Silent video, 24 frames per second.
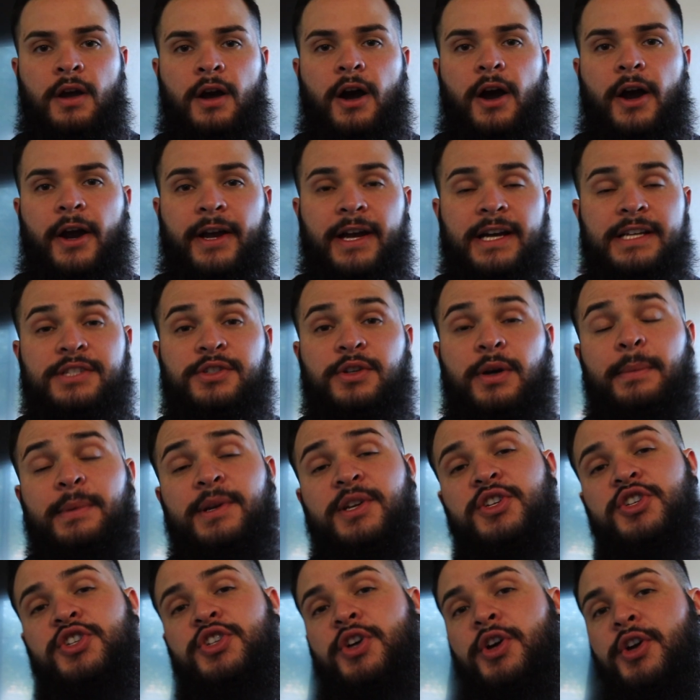All right, guys, so I'm gonna
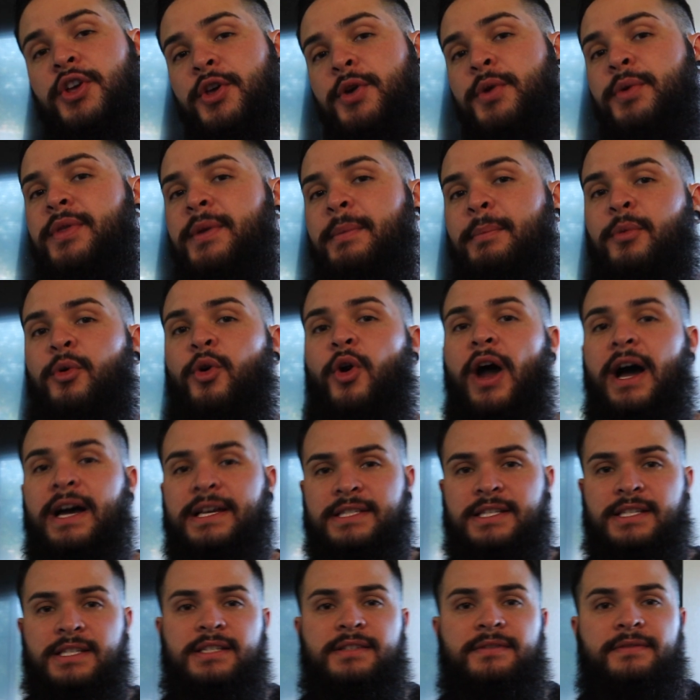show you the
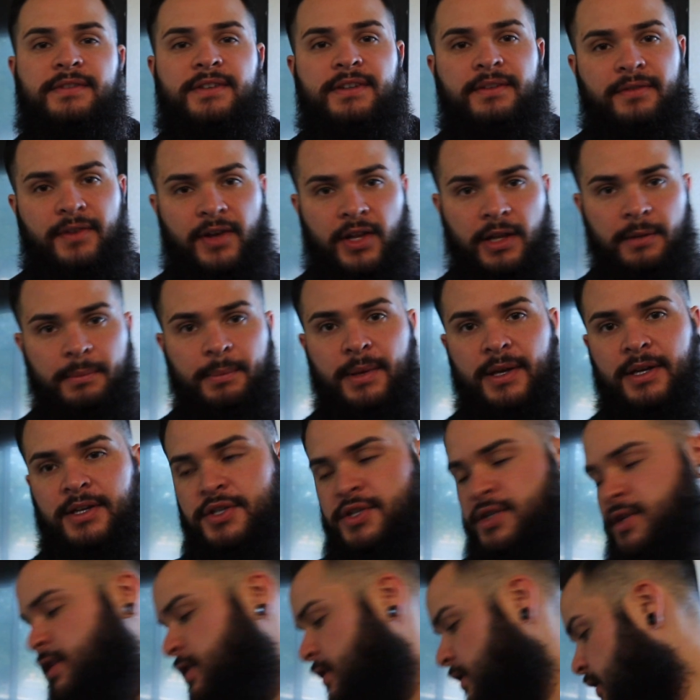process of developing a
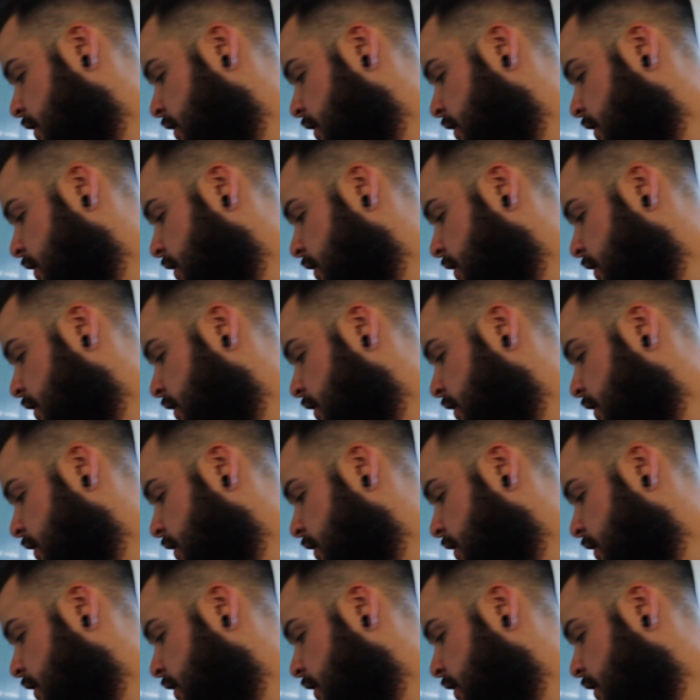shirt.